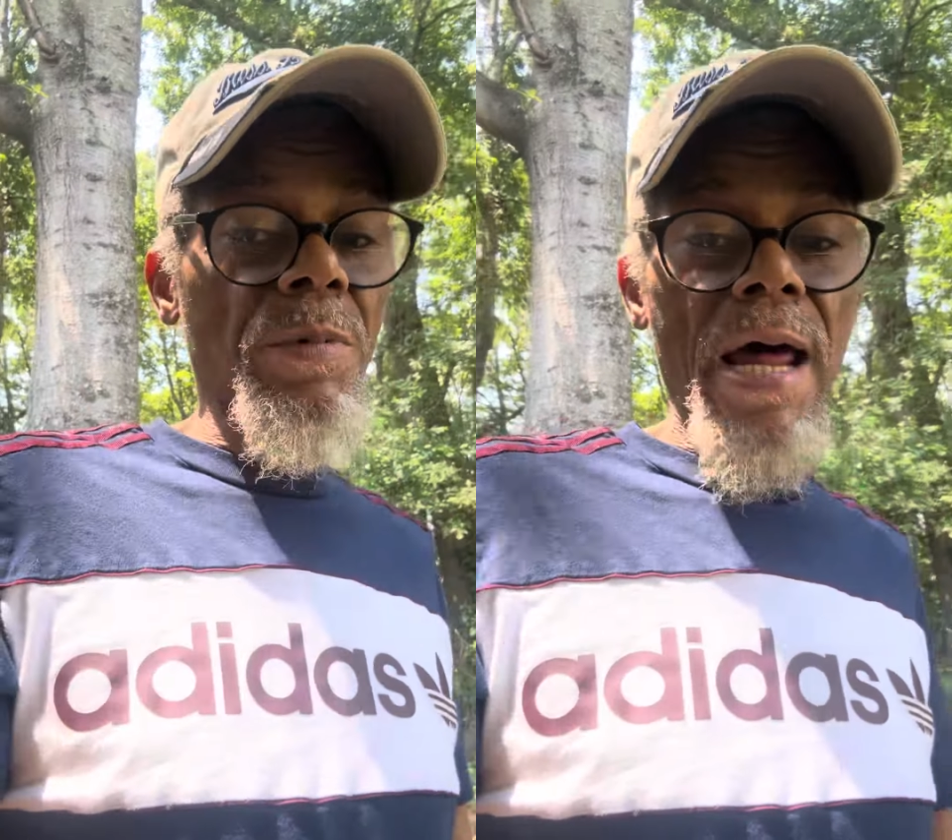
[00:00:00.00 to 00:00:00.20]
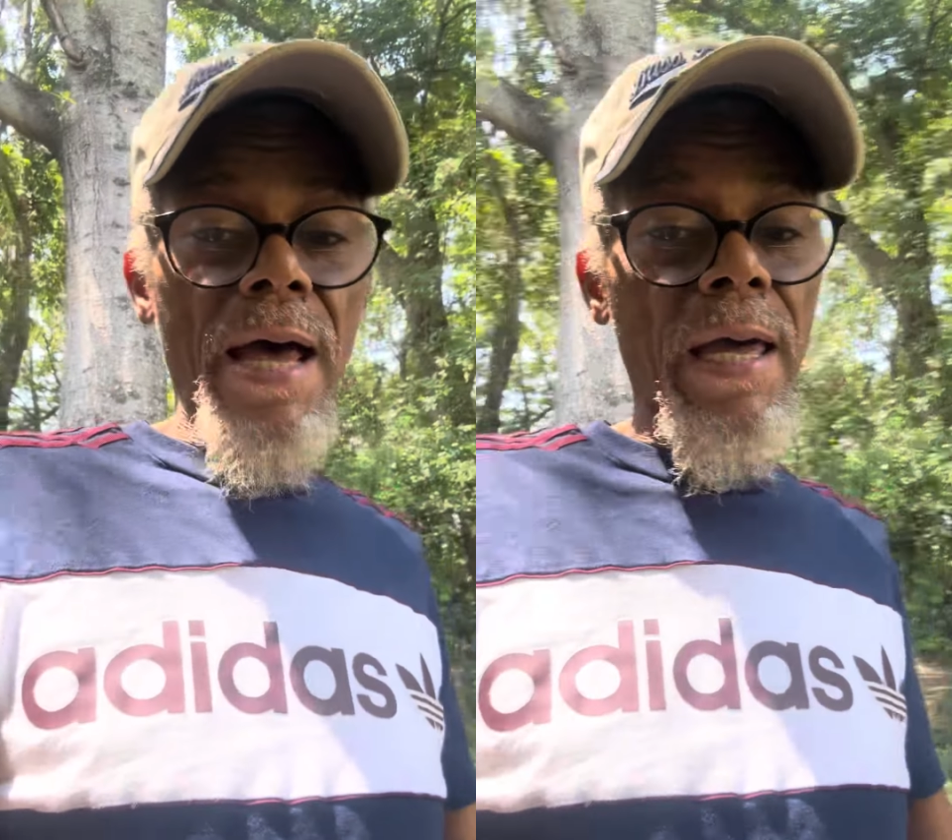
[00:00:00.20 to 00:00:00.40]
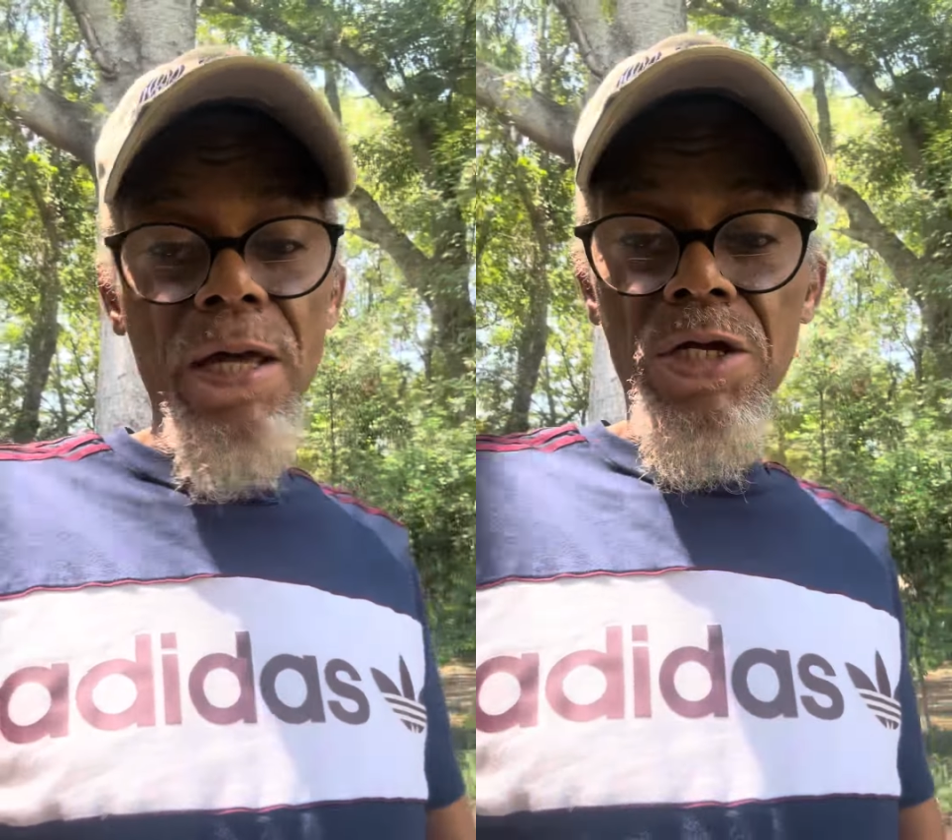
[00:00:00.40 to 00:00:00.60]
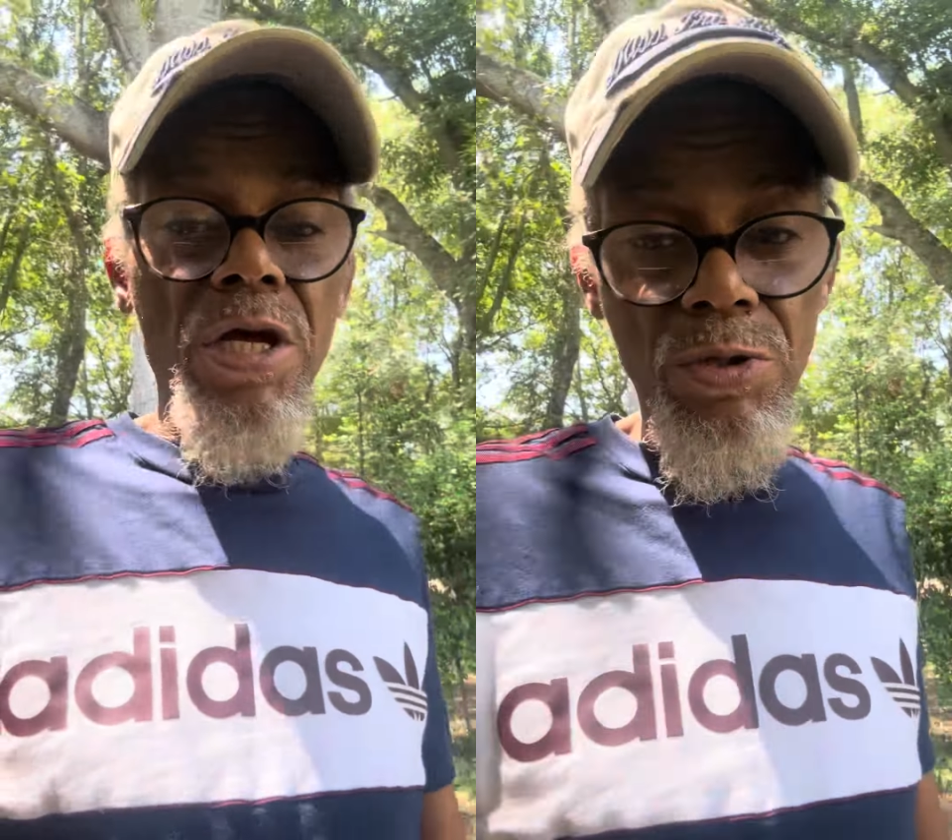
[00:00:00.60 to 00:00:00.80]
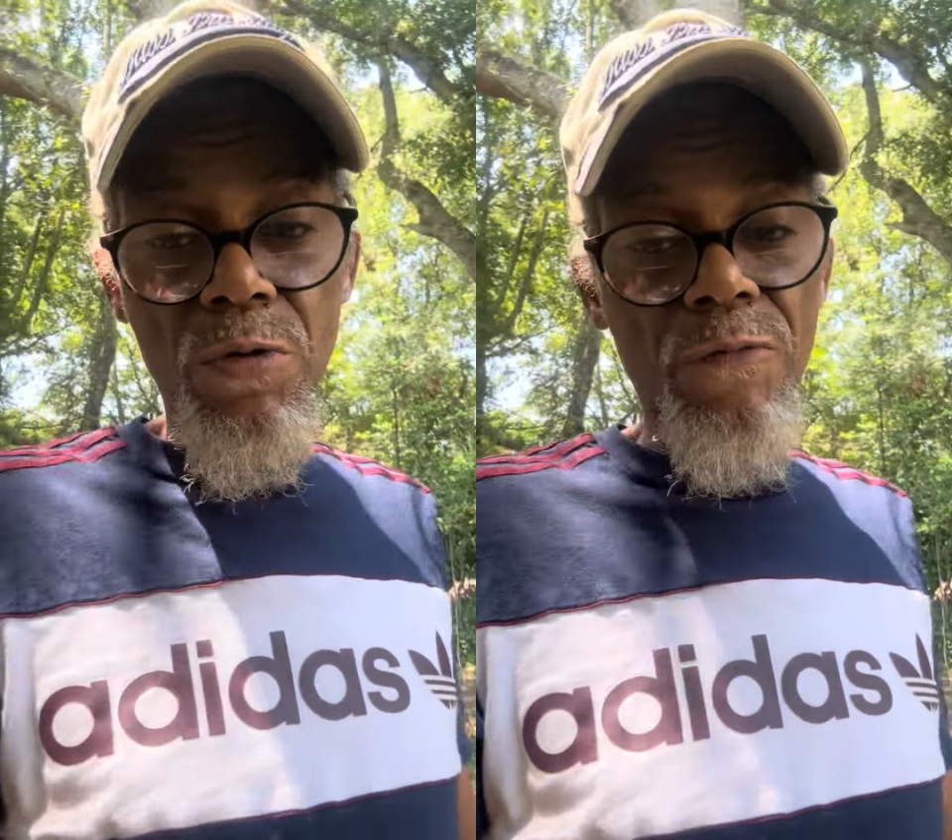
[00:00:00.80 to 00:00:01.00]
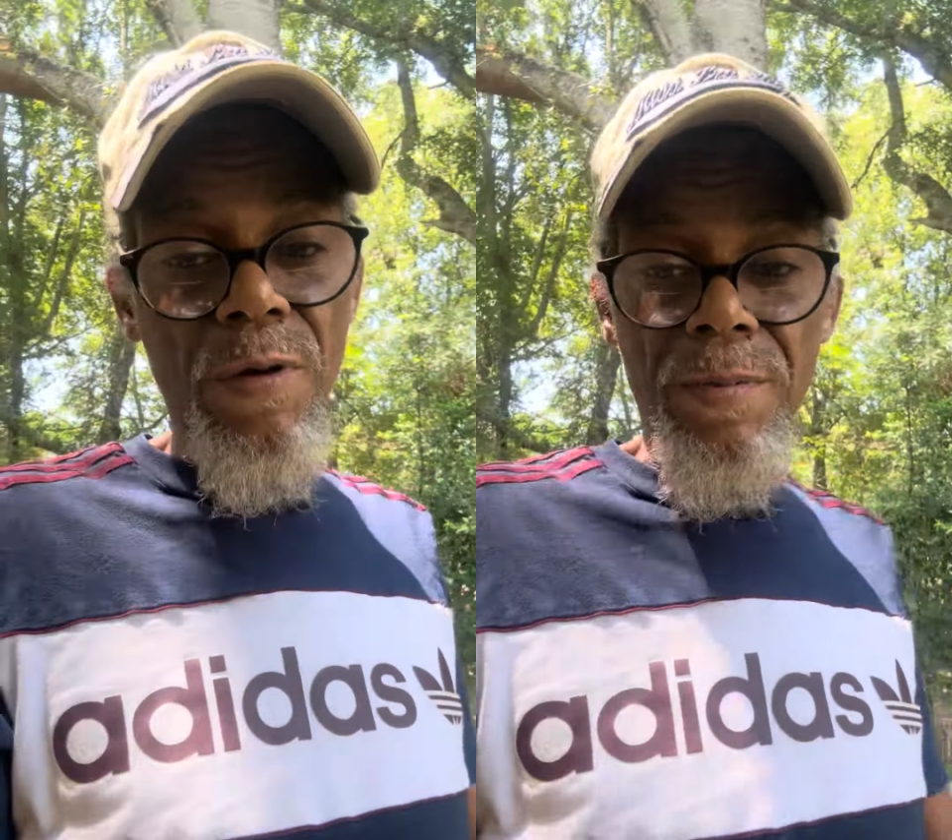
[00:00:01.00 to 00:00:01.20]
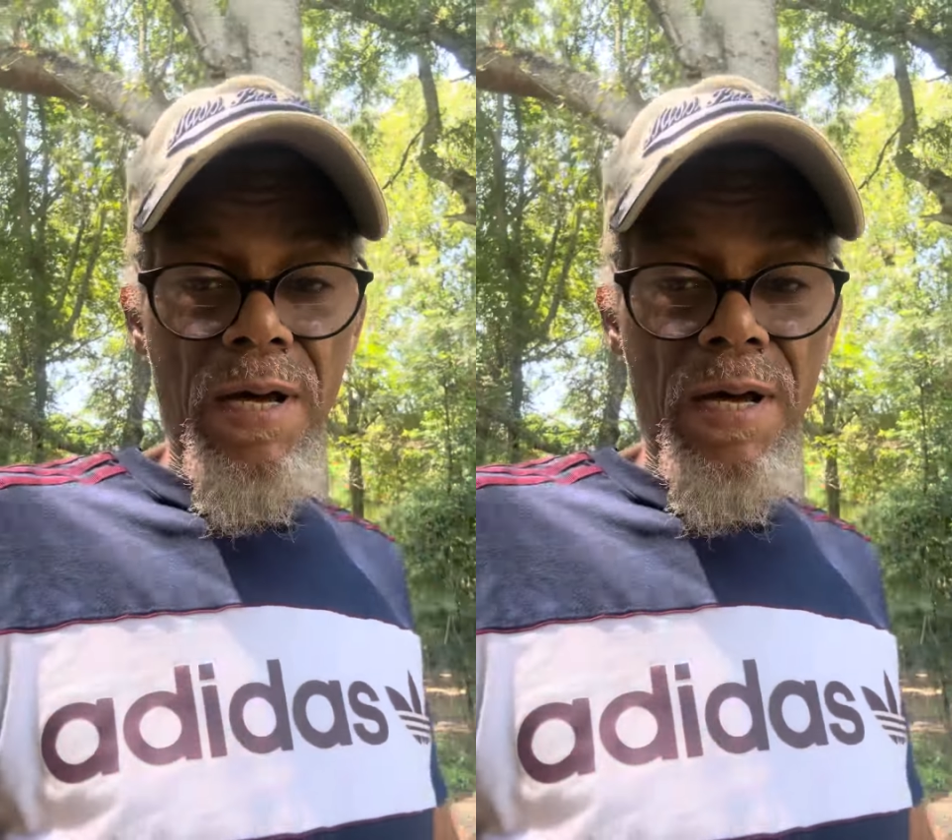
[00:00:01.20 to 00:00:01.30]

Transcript: but I can't shield you from the